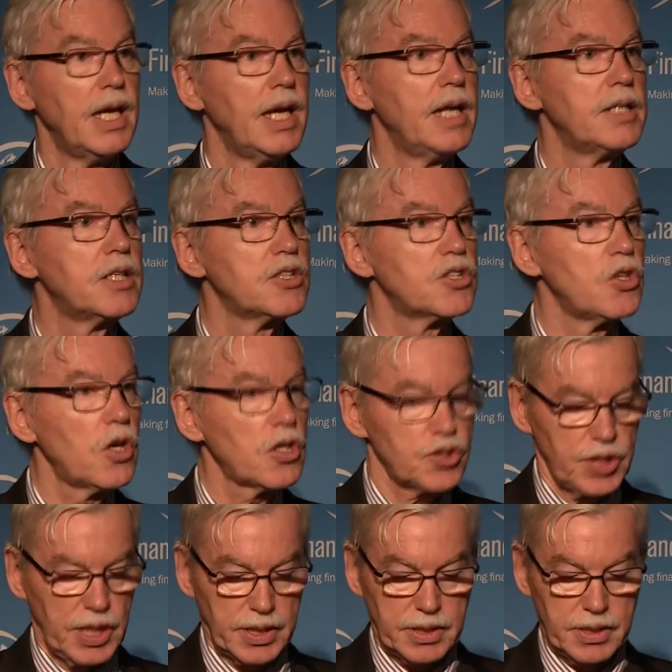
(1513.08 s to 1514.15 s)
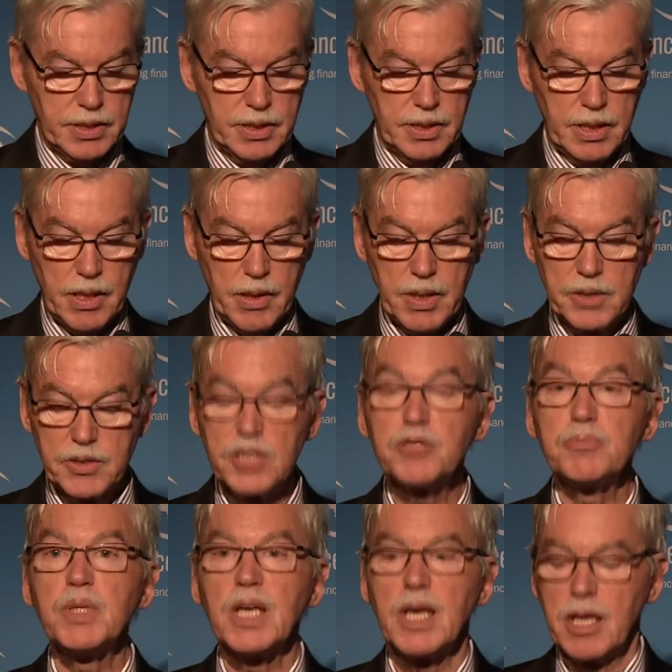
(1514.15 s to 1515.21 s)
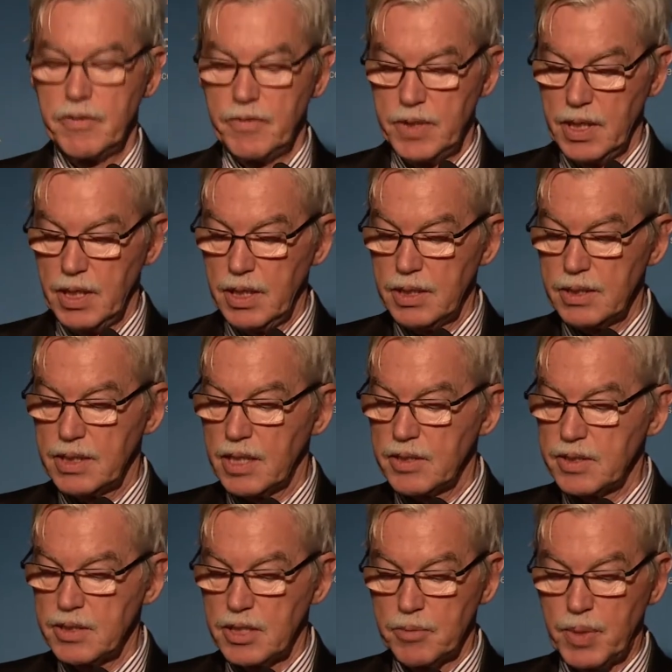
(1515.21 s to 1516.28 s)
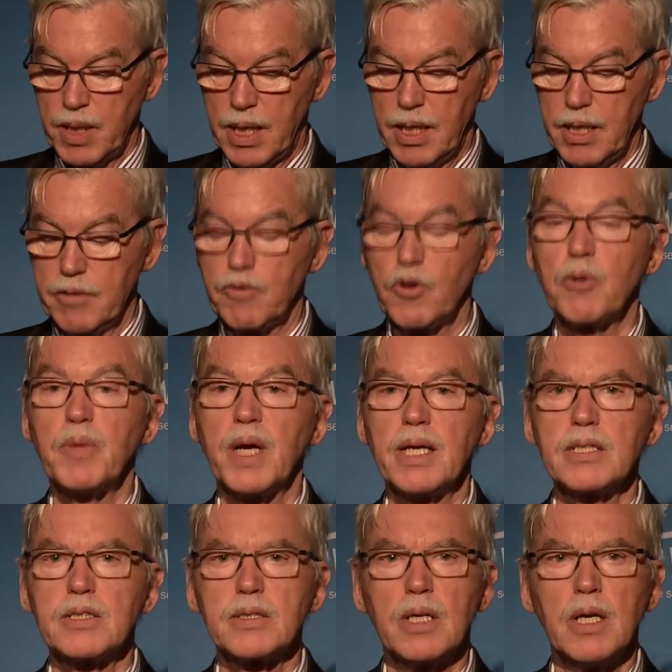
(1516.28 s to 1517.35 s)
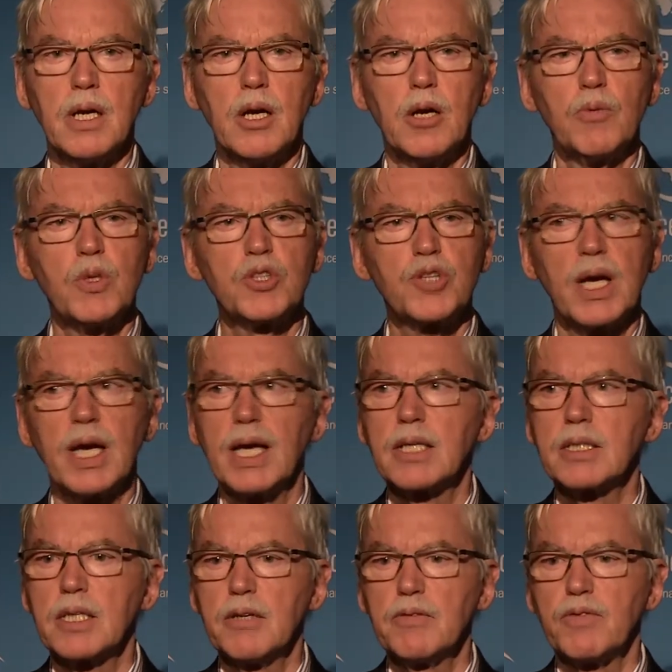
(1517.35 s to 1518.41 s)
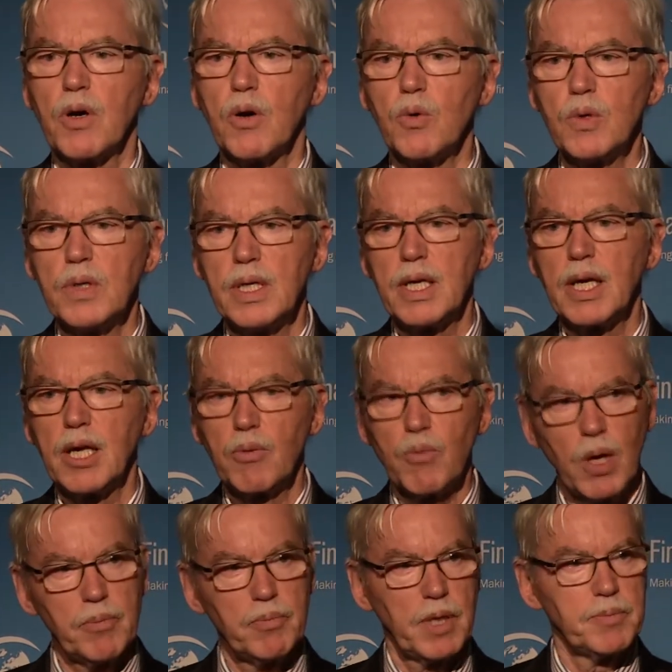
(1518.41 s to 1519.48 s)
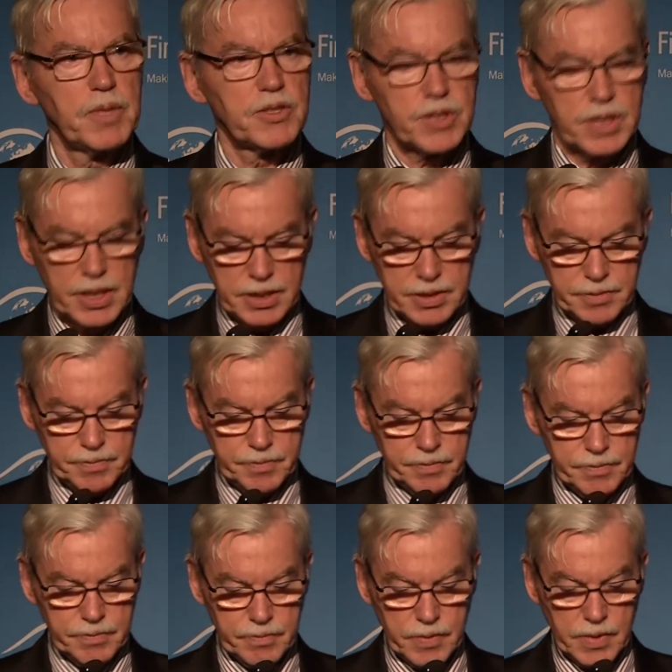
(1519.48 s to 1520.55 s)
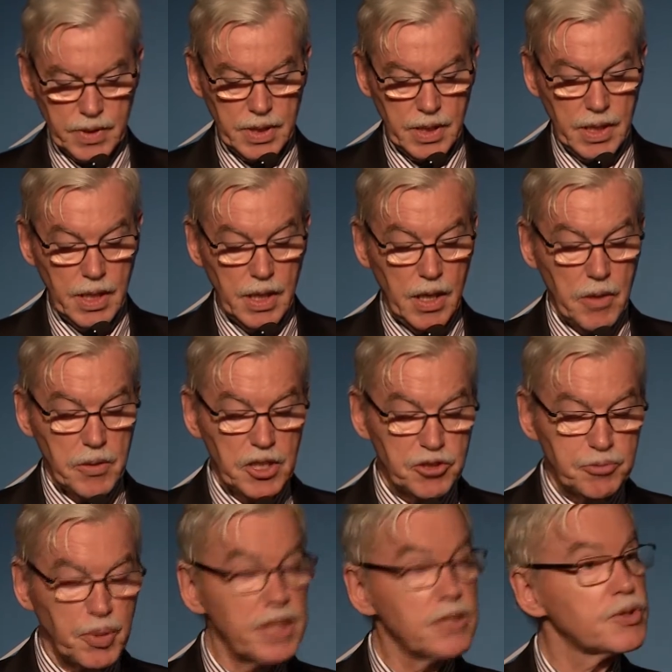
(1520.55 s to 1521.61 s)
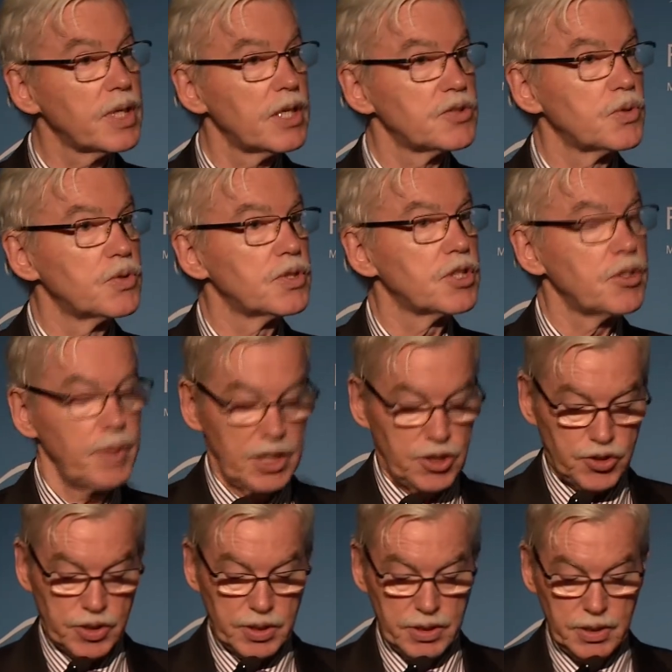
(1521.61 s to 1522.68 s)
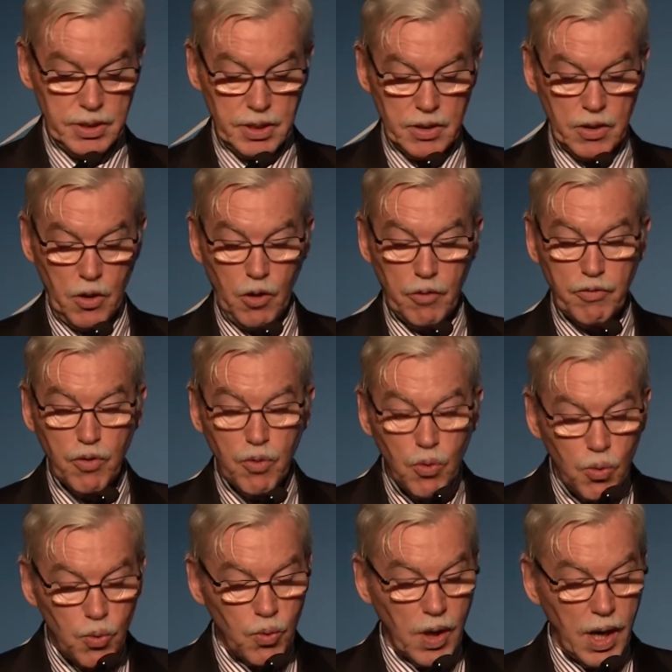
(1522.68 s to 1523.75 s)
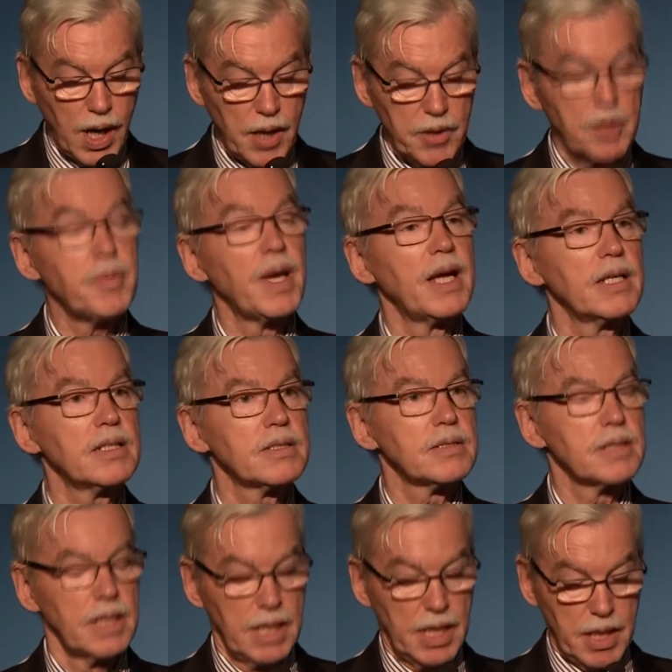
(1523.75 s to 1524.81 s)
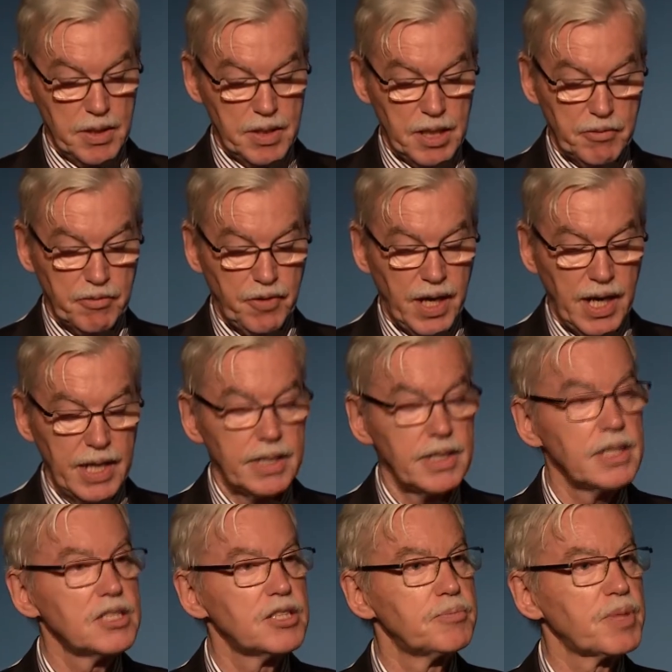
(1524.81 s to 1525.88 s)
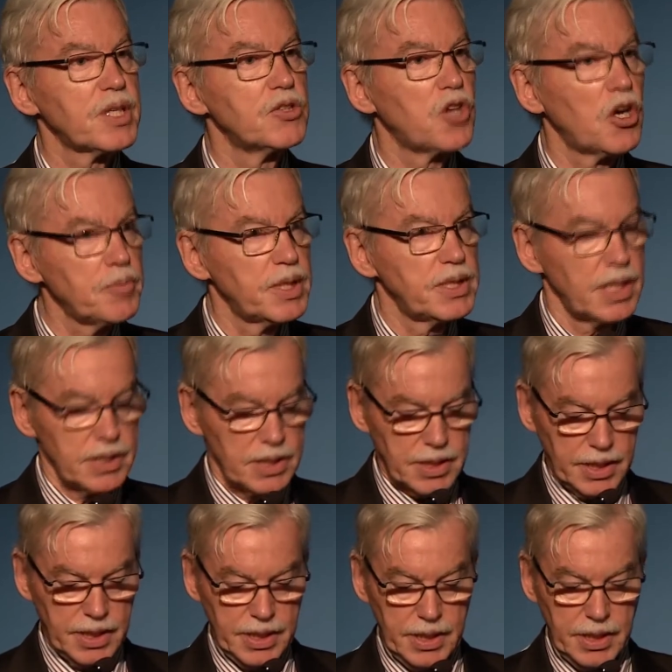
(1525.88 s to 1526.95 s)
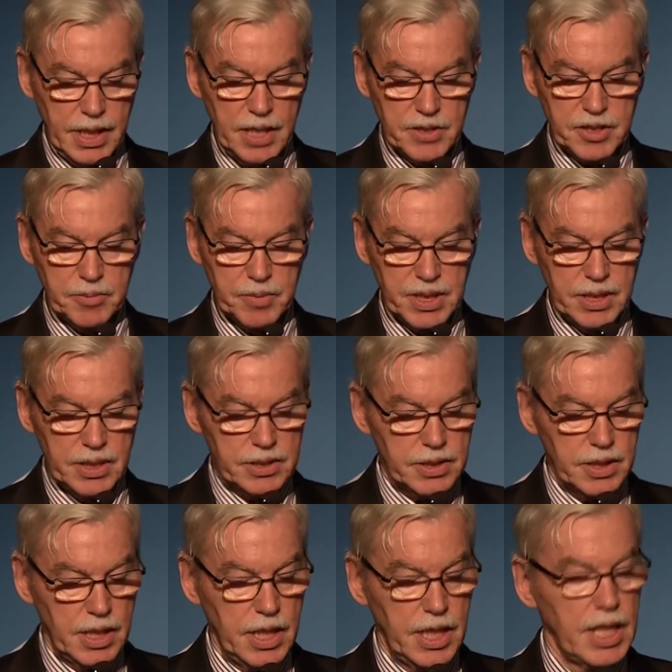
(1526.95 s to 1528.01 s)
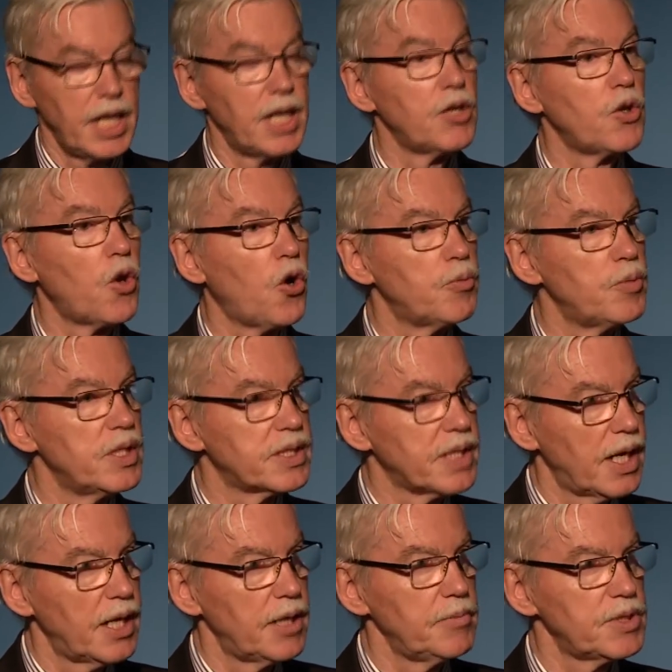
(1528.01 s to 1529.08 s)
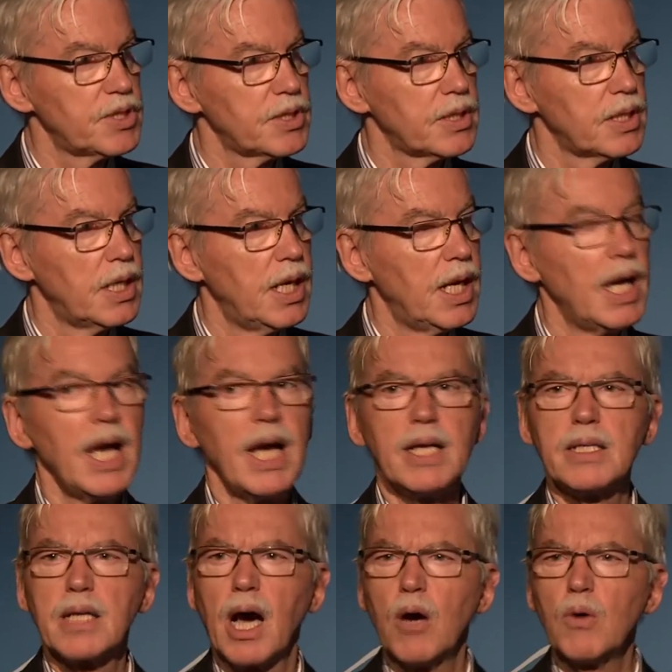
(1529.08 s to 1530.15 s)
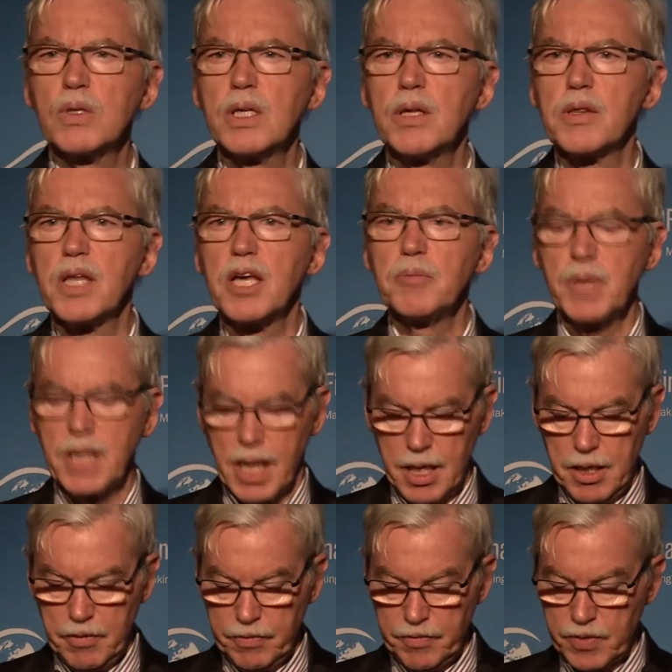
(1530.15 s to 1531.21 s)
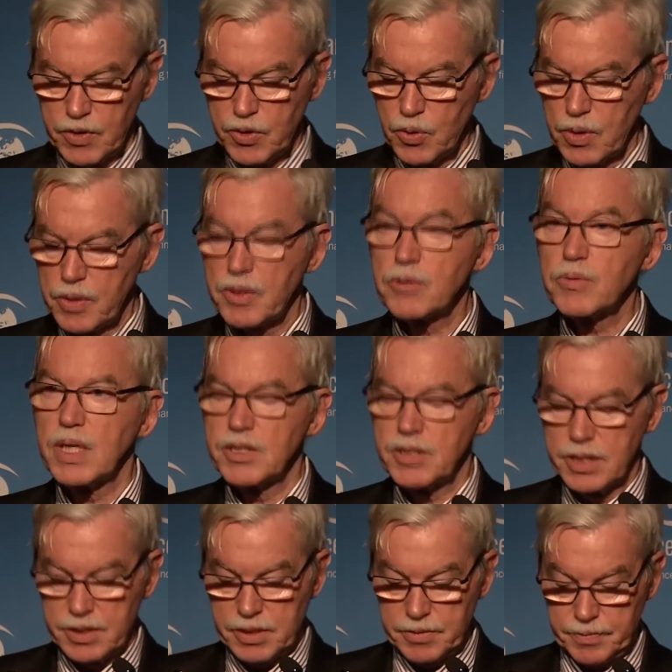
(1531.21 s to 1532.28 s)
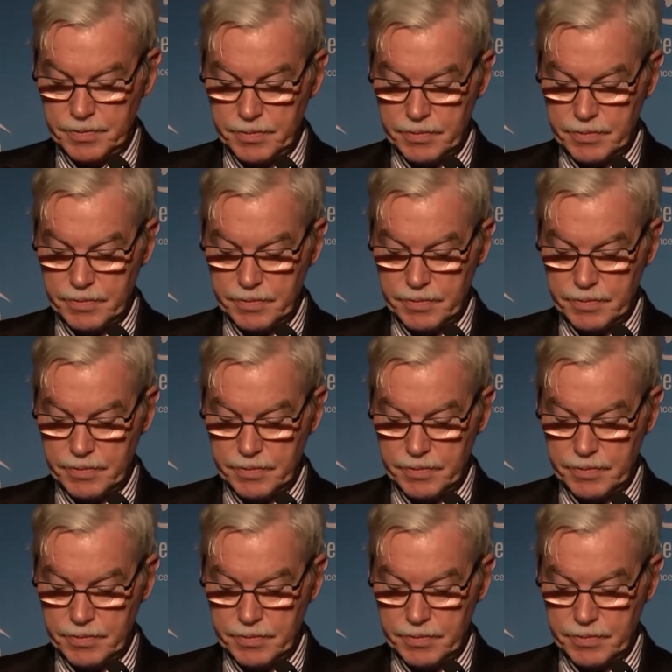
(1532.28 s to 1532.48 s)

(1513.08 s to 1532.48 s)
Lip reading: It is logic that this behavior doesn't apply for banks which are active only in one member state. This brings us to the question of who are the banks that finance predominantly SMEs in normal times, and how did they behave during the crisis?